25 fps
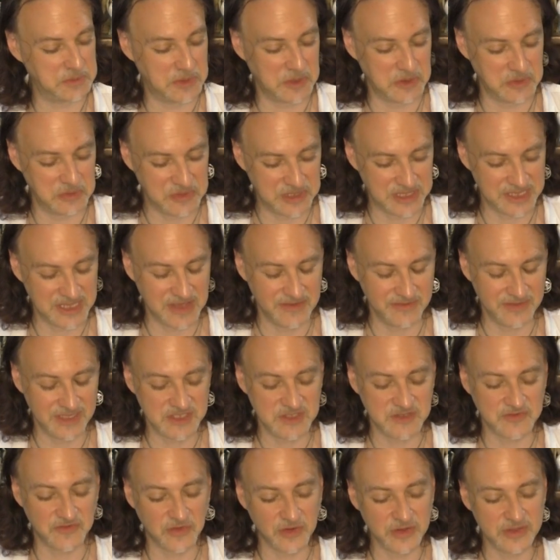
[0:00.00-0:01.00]
my
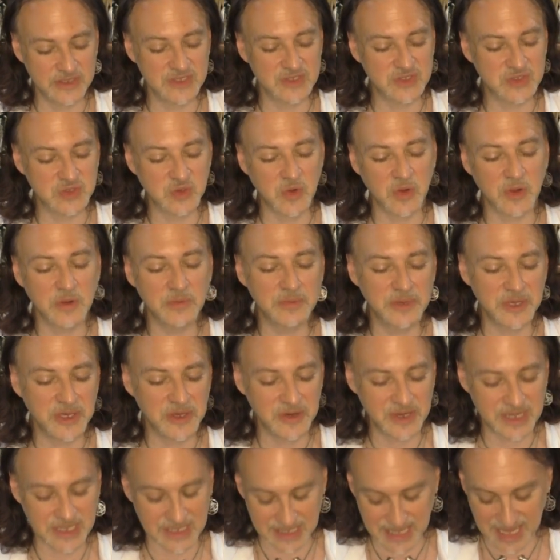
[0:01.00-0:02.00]
beloveds, for this
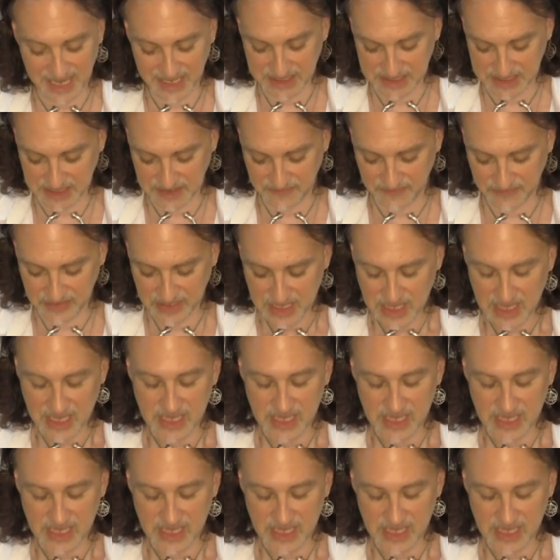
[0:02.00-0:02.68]
Scorpio collective.